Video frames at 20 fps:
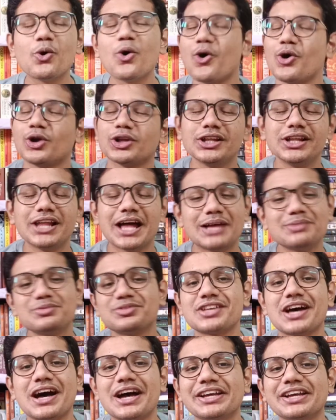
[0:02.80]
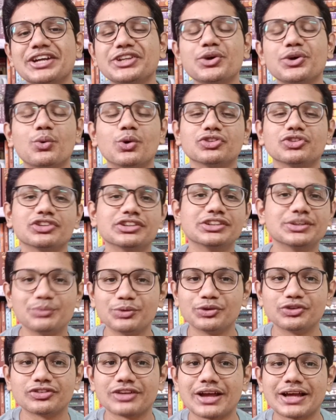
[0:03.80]
all, I'm Sai and you're watching The
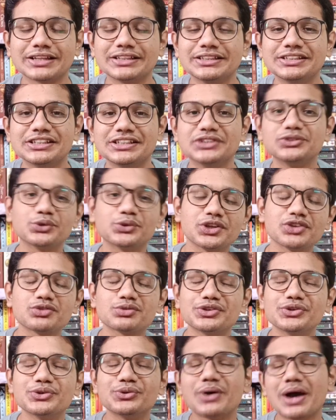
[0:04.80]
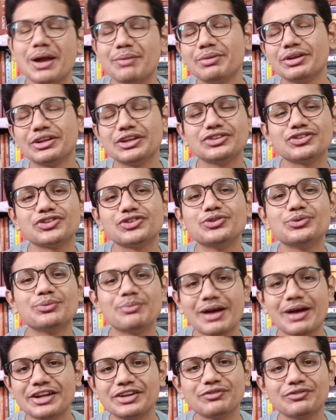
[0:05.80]
Book Dragon. In today's video, I'm bringing to you
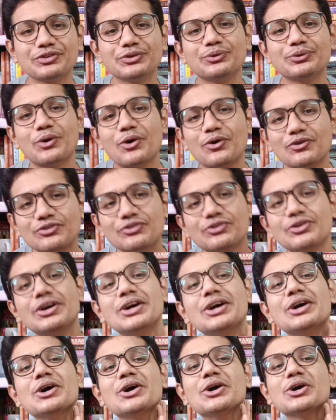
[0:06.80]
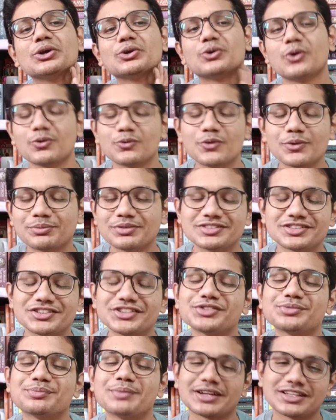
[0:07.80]
my review of Clockwork
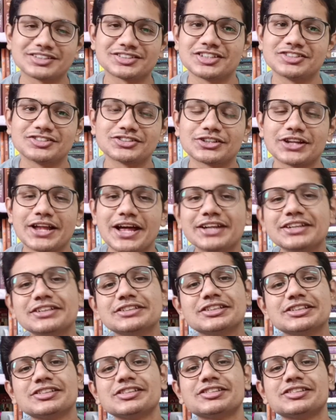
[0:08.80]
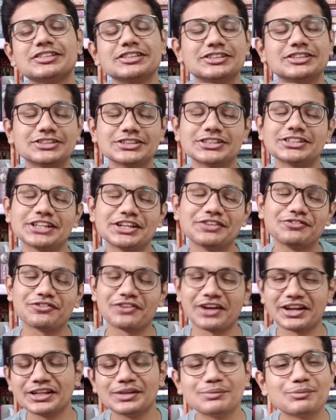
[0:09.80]
Princess by Cassandra Clare. This is the third and
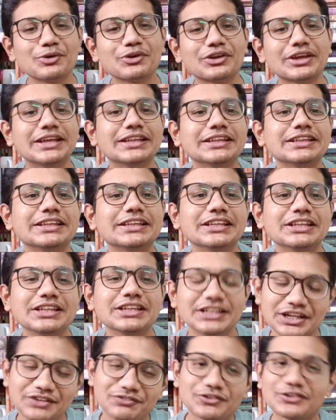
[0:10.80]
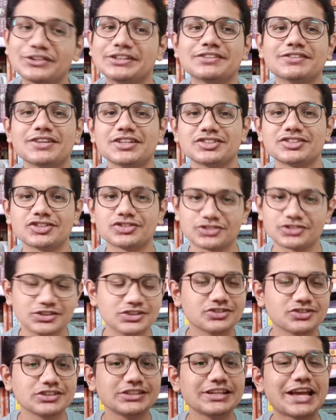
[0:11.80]
final book in the Infernal Devices
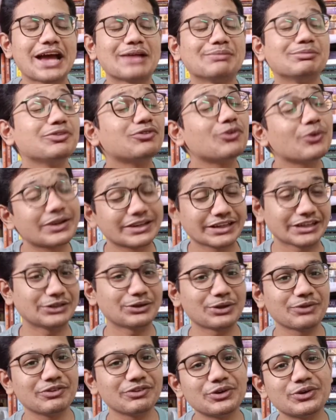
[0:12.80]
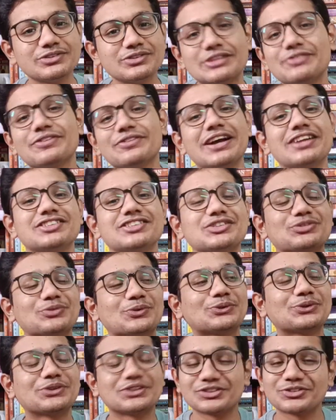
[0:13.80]
trilogy, and before getting into the video itself, I just
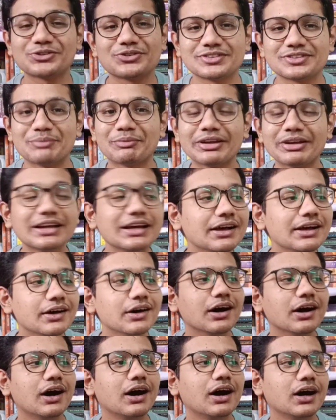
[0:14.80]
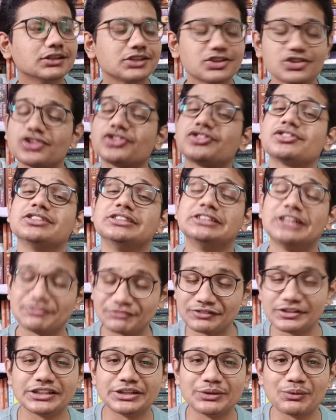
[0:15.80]
want to disclose something. This is
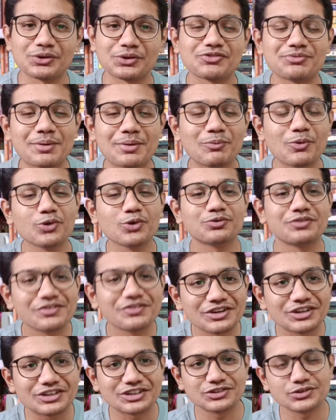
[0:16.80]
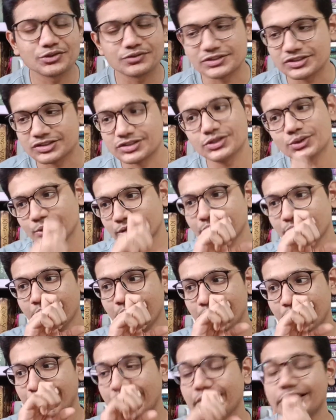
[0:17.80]
definitely one of my most favorite reads of this year, okay?
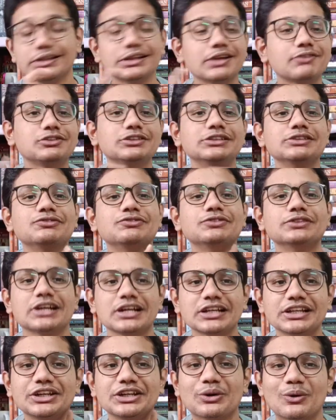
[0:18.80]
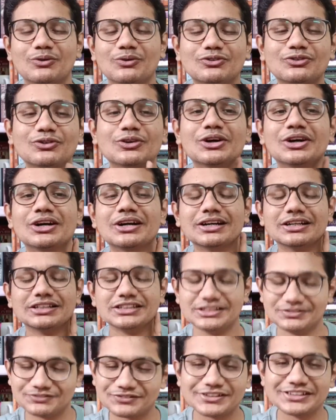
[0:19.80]
I loved the finale of the
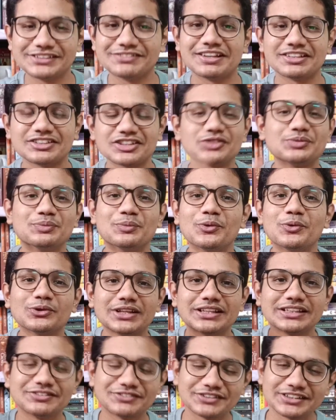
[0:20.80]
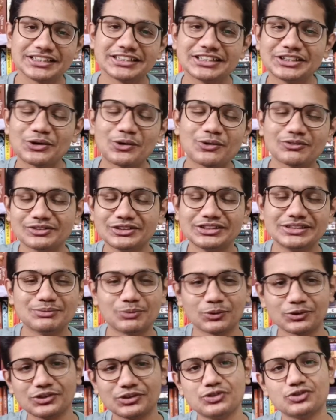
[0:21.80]
Infernal Devices more than the finale of the
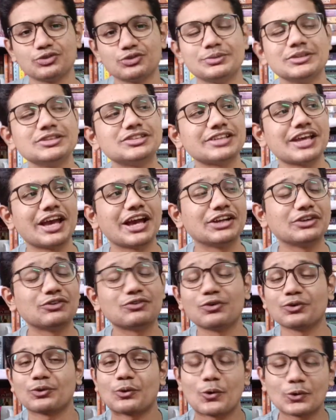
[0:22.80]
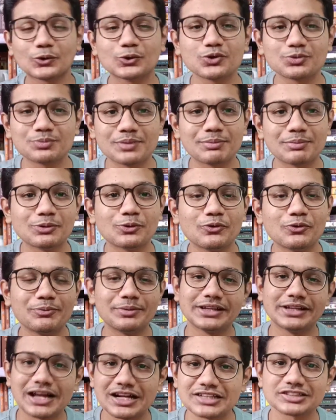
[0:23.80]
Immortal Instruments, and for all those people who've
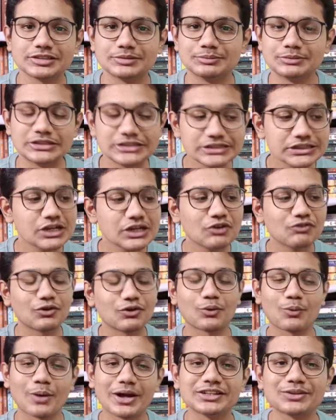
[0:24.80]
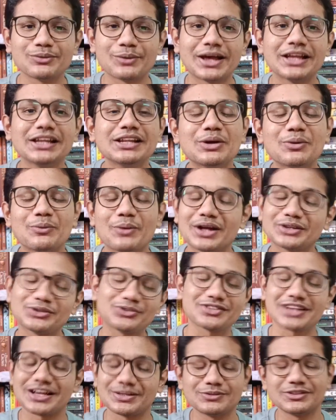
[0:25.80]
been asking me for quite a while where to
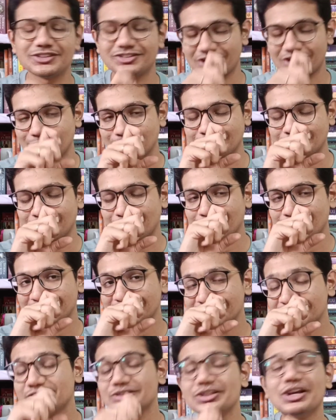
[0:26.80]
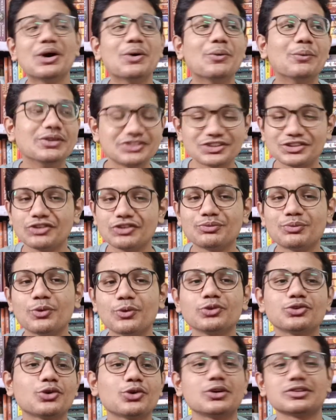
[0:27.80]
start with the Shadowhunter Chronicles, with City of
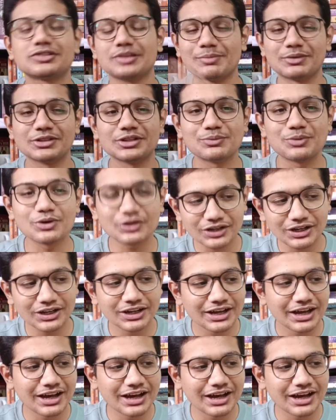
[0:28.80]
Bones or some other book,